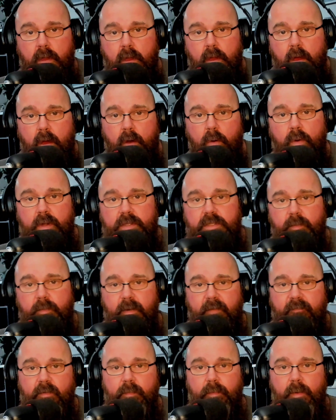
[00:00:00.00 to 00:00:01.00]
What's up,
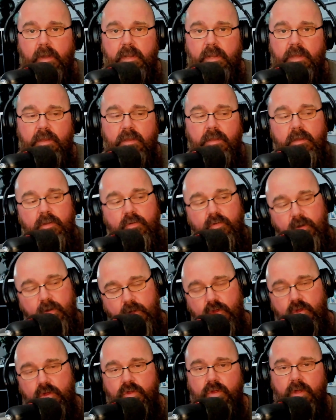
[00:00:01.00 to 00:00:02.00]
everybody?
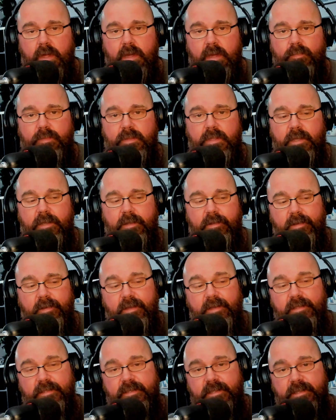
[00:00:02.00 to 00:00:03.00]
Christian James here.
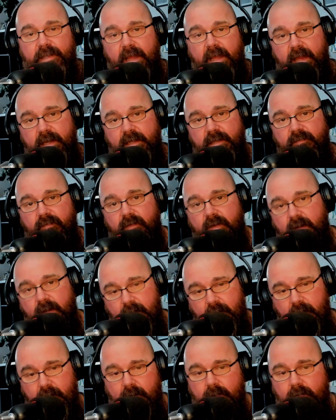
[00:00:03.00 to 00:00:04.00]
Today's
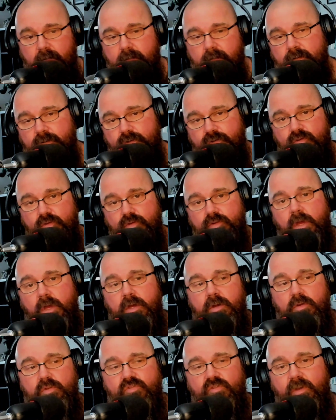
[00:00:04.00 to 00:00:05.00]
video,
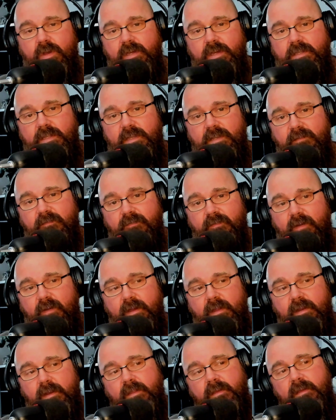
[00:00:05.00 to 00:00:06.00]
Trudeau tries to
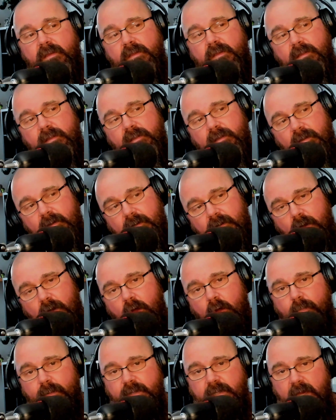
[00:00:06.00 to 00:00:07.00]
defend the
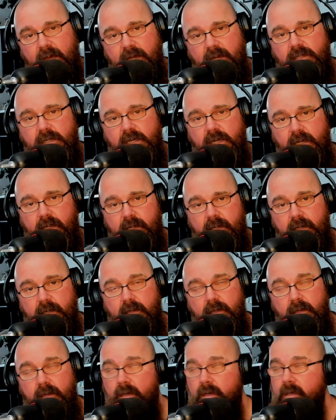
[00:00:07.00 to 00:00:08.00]
carbon tax hike.
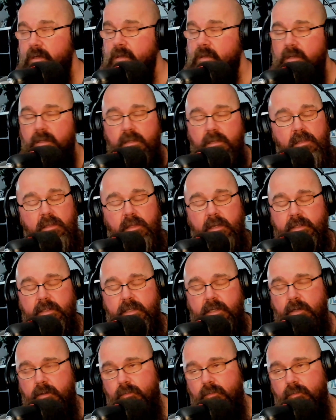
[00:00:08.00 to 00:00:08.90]
Let's go.